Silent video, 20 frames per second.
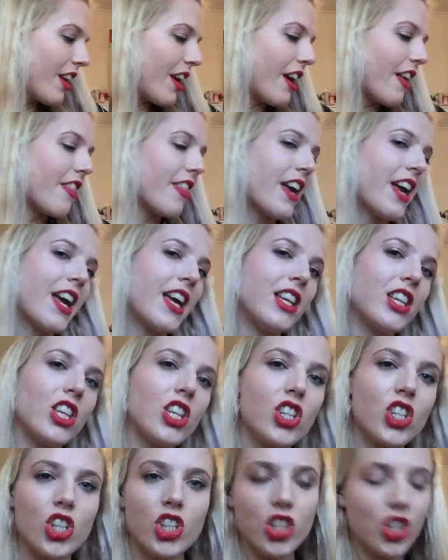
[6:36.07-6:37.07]
And then
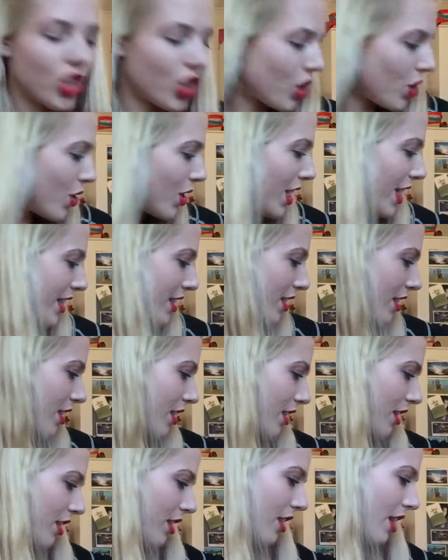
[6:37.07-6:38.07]
just two
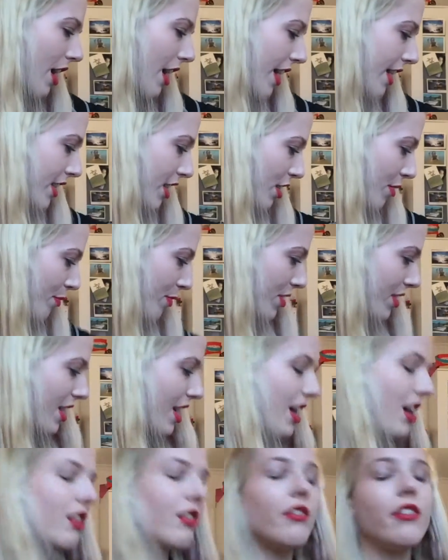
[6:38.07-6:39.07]
little items
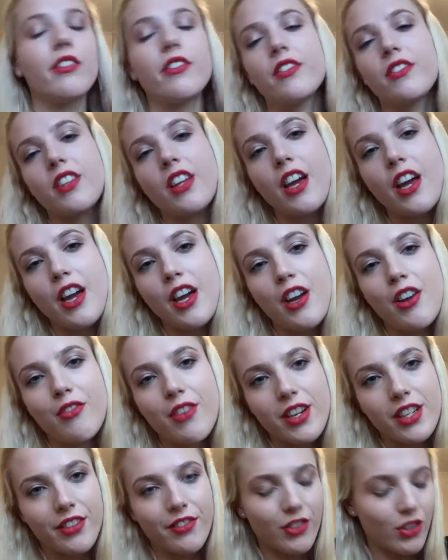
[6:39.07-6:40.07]
now,
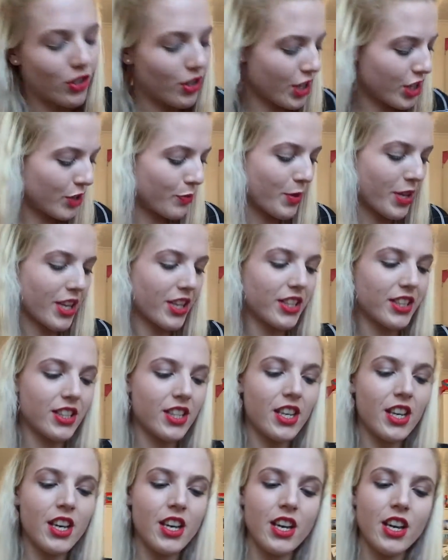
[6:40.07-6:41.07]
ready for Christmas.
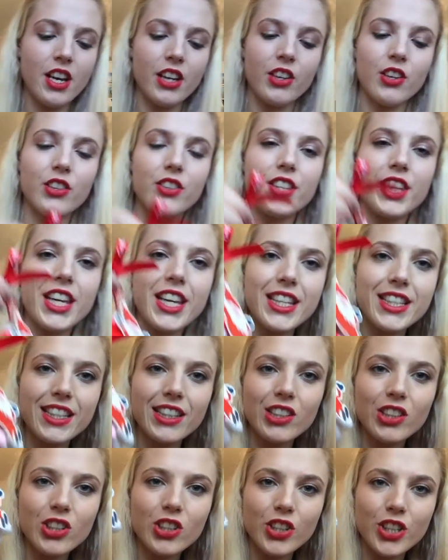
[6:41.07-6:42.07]
I got these
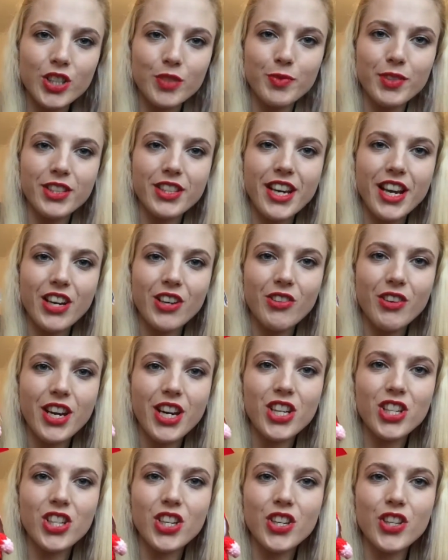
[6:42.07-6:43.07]
little Christmas
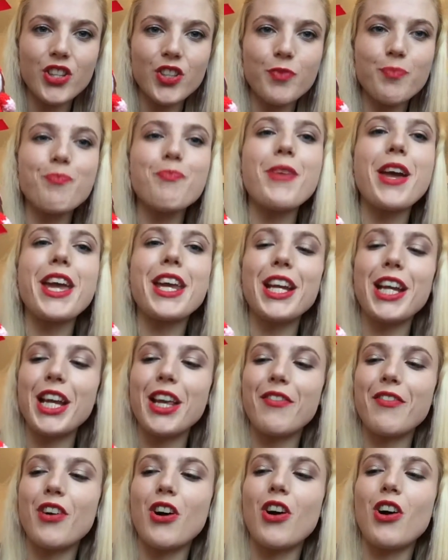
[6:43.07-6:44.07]
decorations,
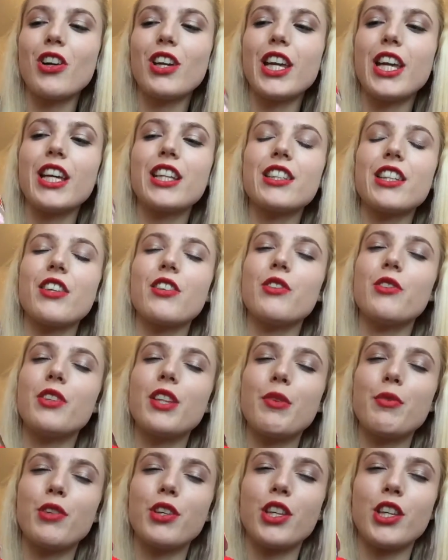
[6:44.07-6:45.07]
mainly for Holly, because I thought
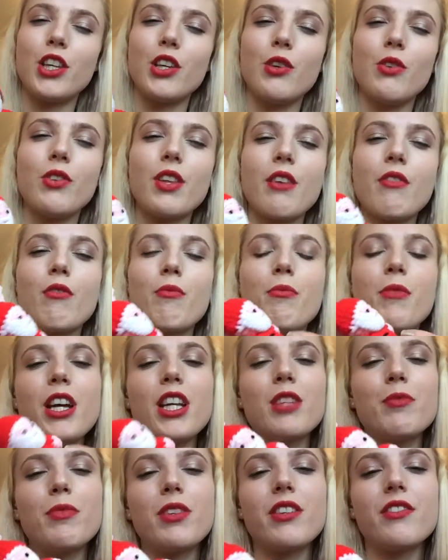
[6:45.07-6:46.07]
they were cute. They
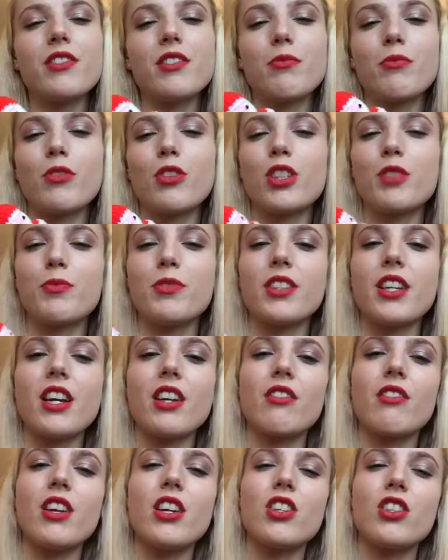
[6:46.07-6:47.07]
remind me of some Christmas
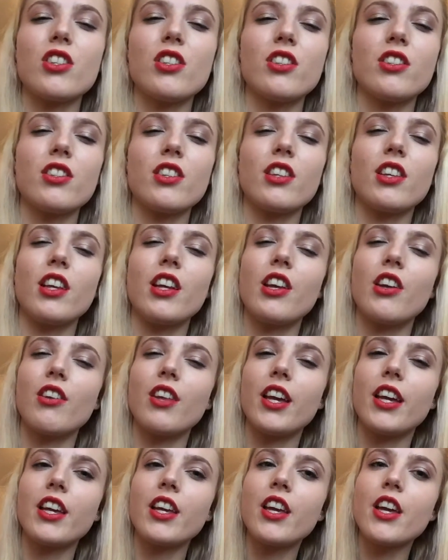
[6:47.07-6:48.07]
decorations that, you know,
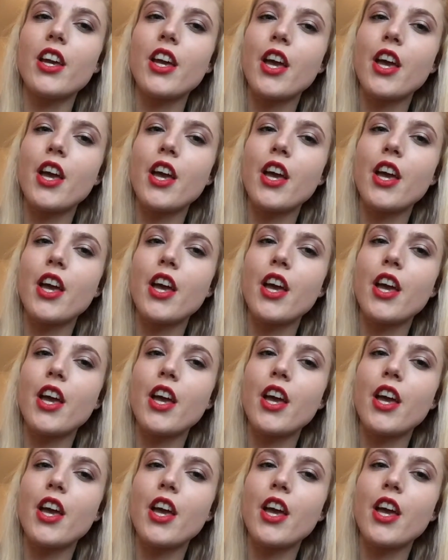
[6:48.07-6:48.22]
like